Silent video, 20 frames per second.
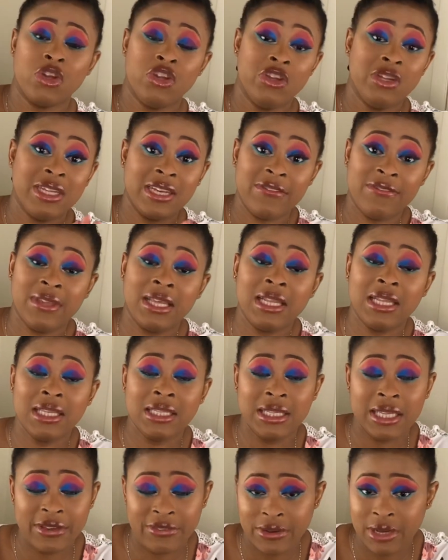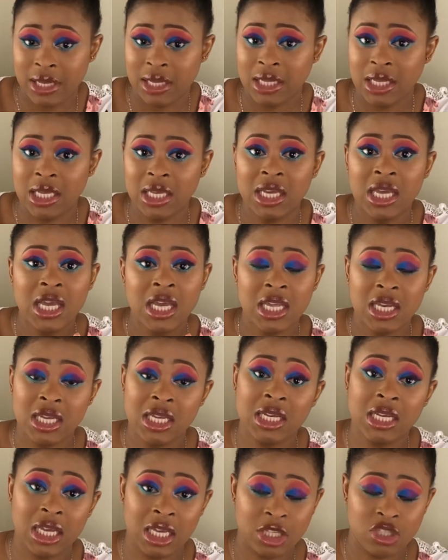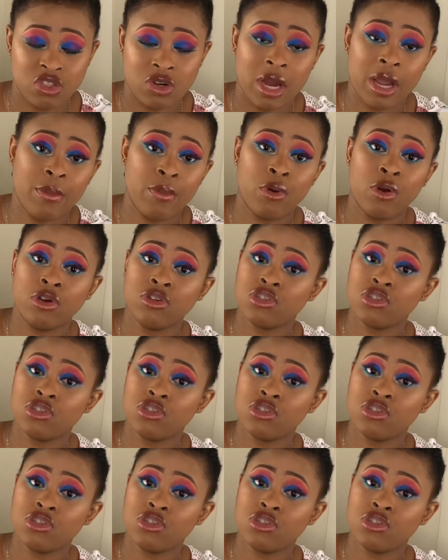you definitely need a tripod.